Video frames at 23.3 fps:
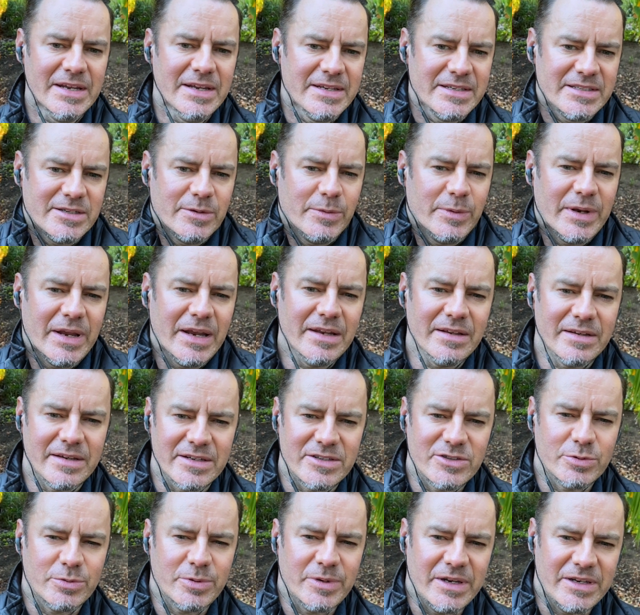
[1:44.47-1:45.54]
So when I look at
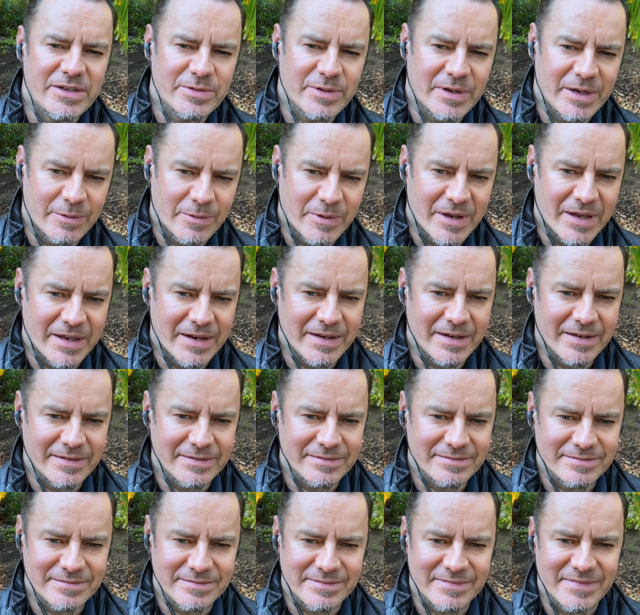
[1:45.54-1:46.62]
2021,
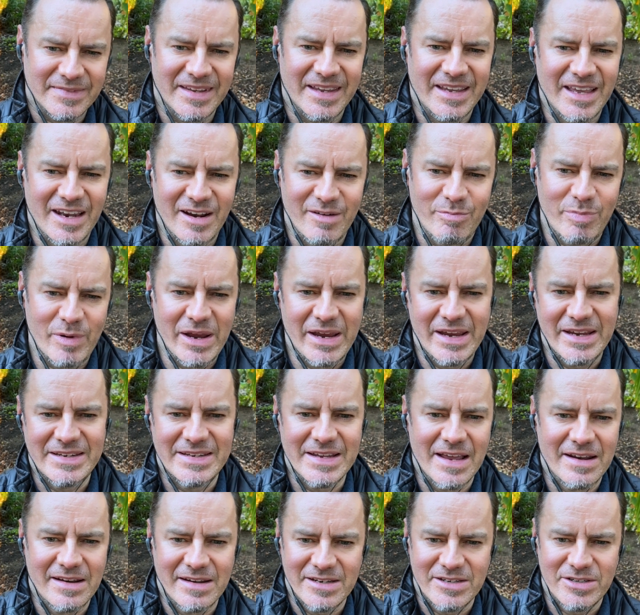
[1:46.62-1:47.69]
I kind of break it
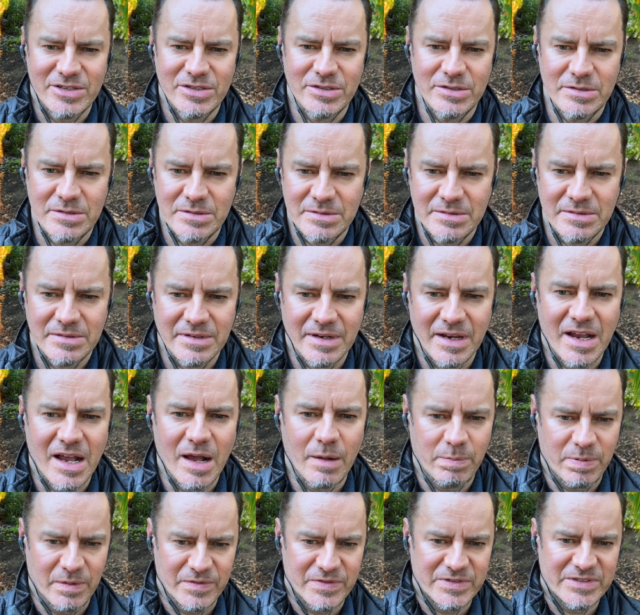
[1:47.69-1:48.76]
down into a
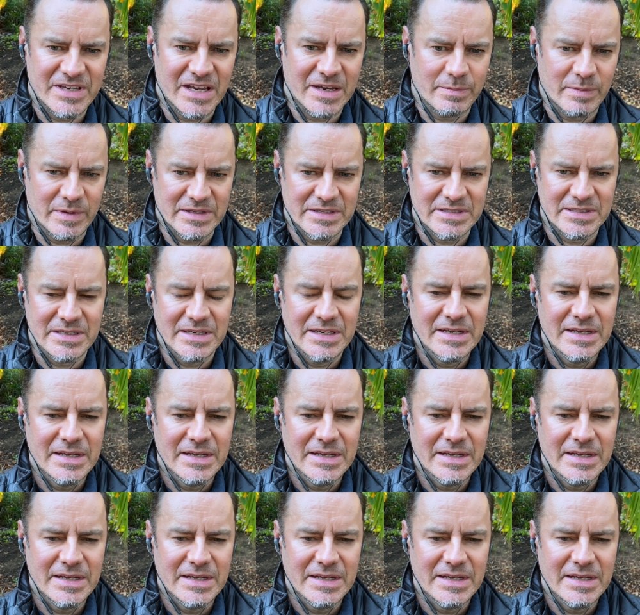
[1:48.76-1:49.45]
couple of segments,